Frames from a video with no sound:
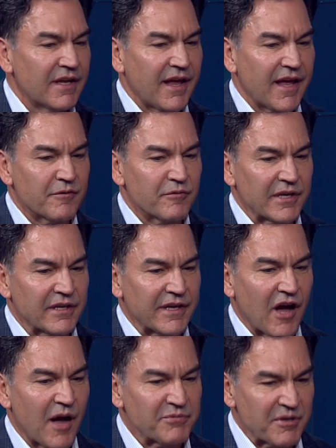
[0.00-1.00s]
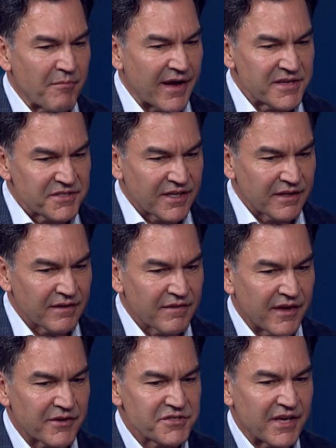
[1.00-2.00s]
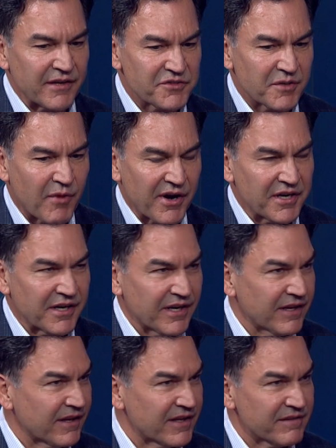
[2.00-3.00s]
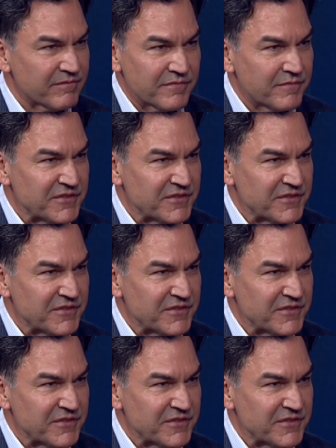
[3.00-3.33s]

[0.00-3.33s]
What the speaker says: and really optimizing their sales and marketing and